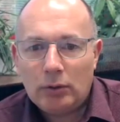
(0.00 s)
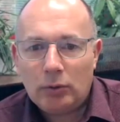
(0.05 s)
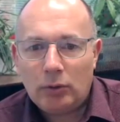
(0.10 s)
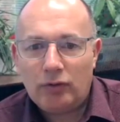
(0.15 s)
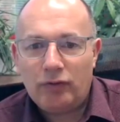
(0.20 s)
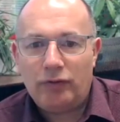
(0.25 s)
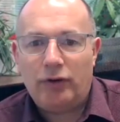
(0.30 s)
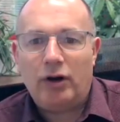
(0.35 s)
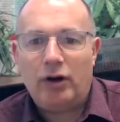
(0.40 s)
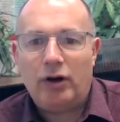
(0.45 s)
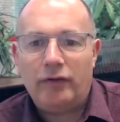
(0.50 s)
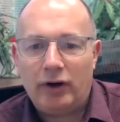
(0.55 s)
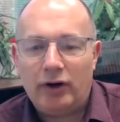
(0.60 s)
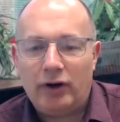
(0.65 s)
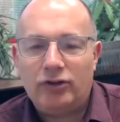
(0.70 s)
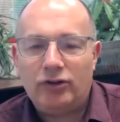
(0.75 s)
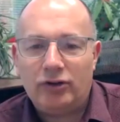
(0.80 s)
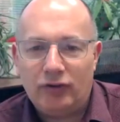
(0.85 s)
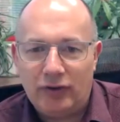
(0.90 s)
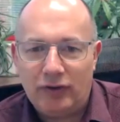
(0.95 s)
were very,
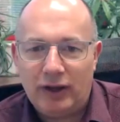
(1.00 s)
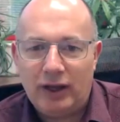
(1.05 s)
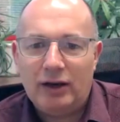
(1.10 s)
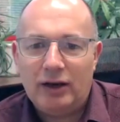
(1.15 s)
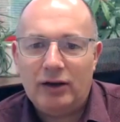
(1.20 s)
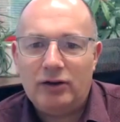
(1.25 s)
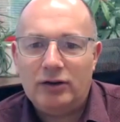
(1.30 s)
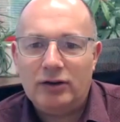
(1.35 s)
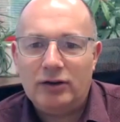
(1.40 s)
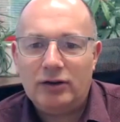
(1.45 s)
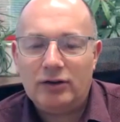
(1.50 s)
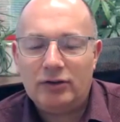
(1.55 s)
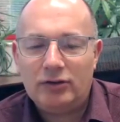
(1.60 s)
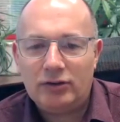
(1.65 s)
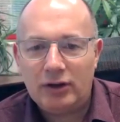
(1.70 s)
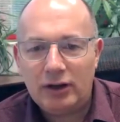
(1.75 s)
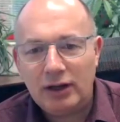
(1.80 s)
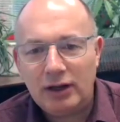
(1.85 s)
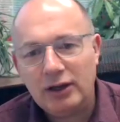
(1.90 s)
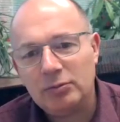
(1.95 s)
very severe
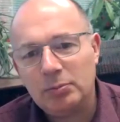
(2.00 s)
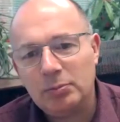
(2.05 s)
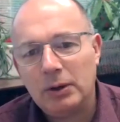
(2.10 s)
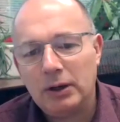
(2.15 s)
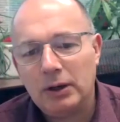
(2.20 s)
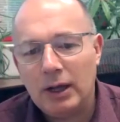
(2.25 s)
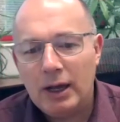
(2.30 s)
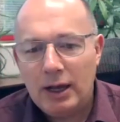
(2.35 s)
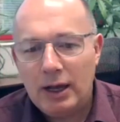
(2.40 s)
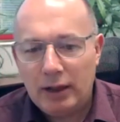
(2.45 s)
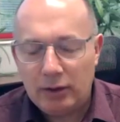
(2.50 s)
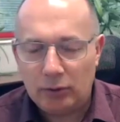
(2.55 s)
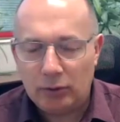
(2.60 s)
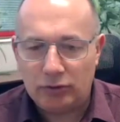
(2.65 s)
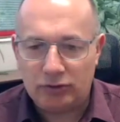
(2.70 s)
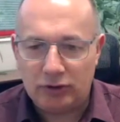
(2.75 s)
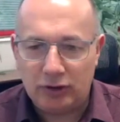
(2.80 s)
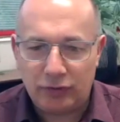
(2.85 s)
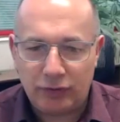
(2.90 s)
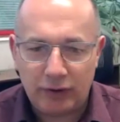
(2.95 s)
disease, but there
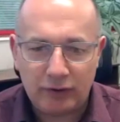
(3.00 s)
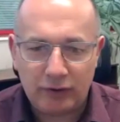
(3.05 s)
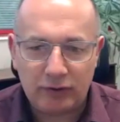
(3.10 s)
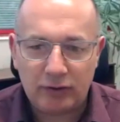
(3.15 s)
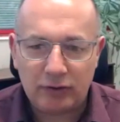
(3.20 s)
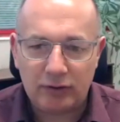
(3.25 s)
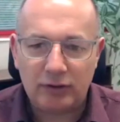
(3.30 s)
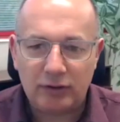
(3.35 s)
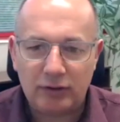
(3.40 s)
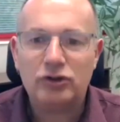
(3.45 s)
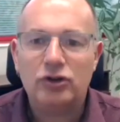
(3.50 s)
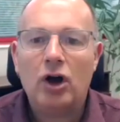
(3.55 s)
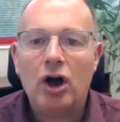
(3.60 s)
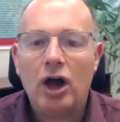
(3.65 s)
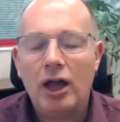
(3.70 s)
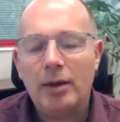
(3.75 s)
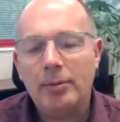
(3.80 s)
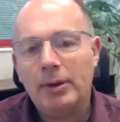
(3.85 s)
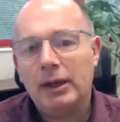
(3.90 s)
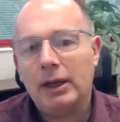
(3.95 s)
was differences in the
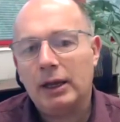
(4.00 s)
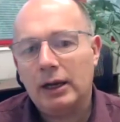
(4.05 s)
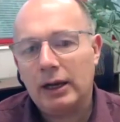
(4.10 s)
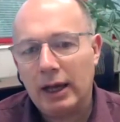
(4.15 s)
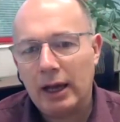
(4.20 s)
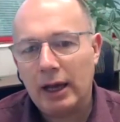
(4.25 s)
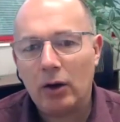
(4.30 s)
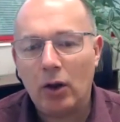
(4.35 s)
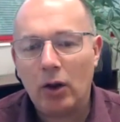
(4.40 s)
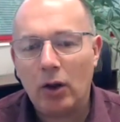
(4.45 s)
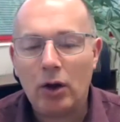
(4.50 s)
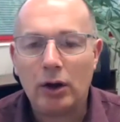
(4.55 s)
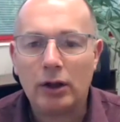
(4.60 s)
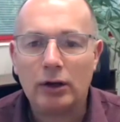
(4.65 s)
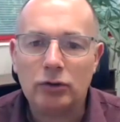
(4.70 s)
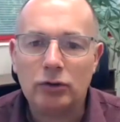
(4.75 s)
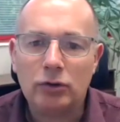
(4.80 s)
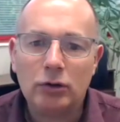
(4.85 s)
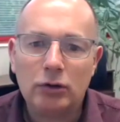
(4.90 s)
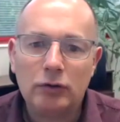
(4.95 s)
timing and how long
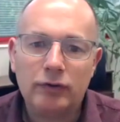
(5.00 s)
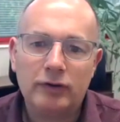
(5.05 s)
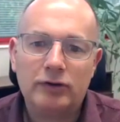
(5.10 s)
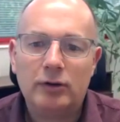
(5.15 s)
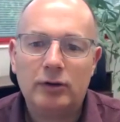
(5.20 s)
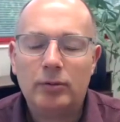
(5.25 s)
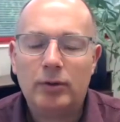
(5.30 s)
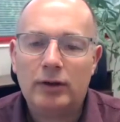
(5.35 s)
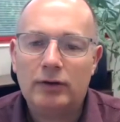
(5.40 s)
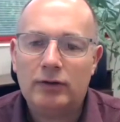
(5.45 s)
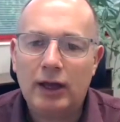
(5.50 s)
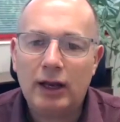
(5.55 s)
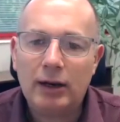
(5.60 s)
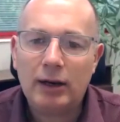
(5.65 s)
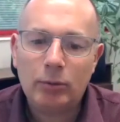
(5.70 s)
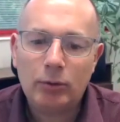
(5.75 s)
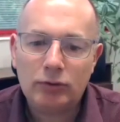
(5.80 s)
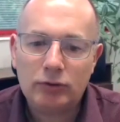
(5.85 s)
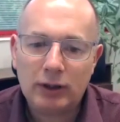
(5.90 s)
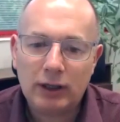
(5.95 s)
it took for some of these
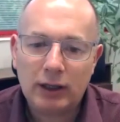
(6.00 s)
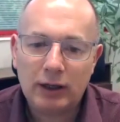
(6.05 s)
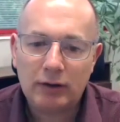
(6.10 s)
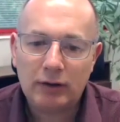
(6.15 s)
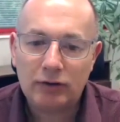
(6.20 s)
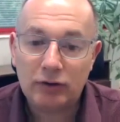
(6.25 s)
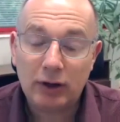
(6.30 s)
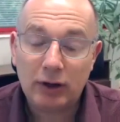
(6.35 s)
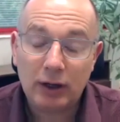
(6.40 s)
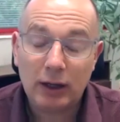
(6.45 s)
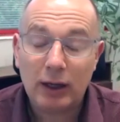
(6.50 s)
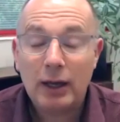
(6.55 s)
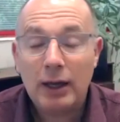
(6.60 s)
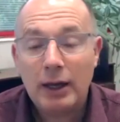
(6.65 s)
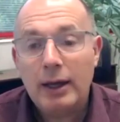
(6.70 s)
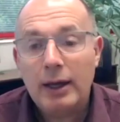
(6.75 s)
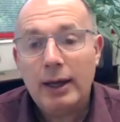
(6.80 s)
animals to get sick.